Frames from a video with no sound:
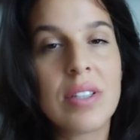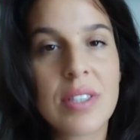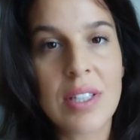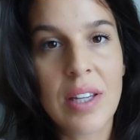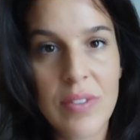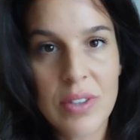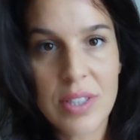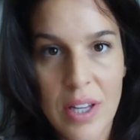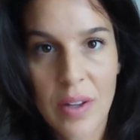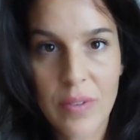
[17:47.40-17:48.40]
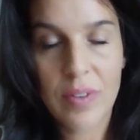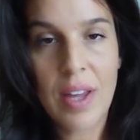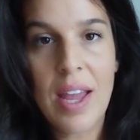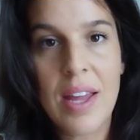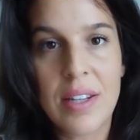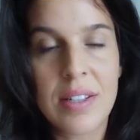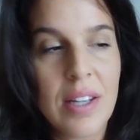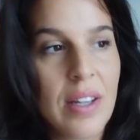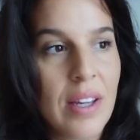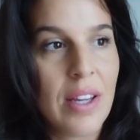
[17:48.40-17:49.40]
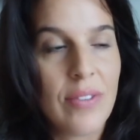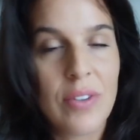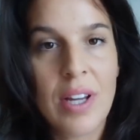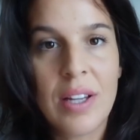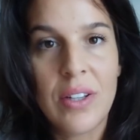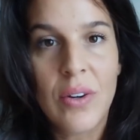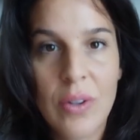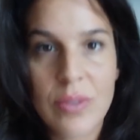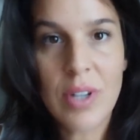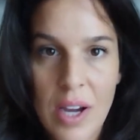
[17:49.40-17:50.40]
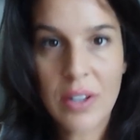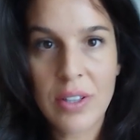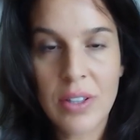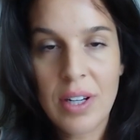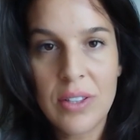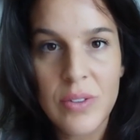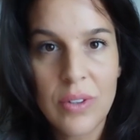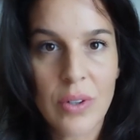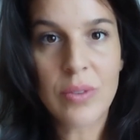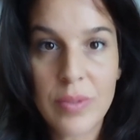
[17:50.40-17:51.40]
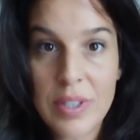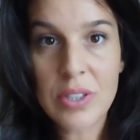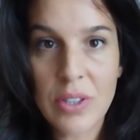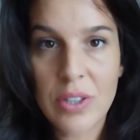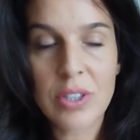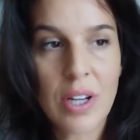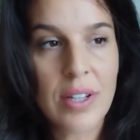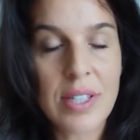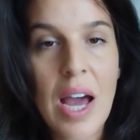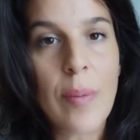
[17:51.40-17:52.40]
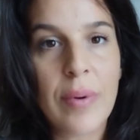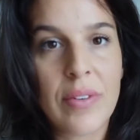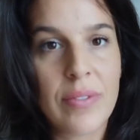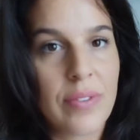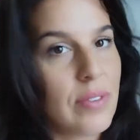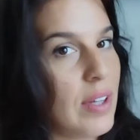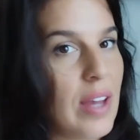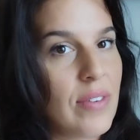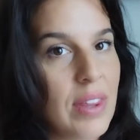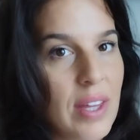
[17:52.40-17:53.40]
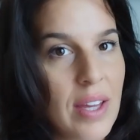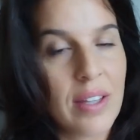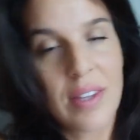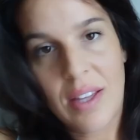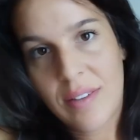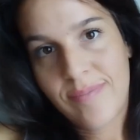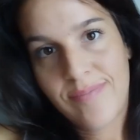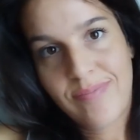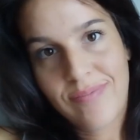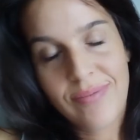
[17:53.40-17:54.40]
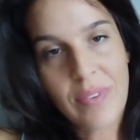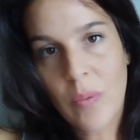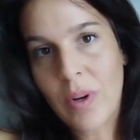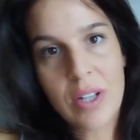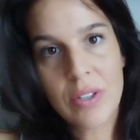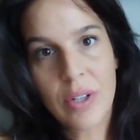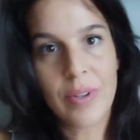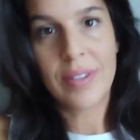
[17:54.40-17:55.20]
You can save yourself. And if you're not your own doctor, you're not doing your own research on top of everything, then what are you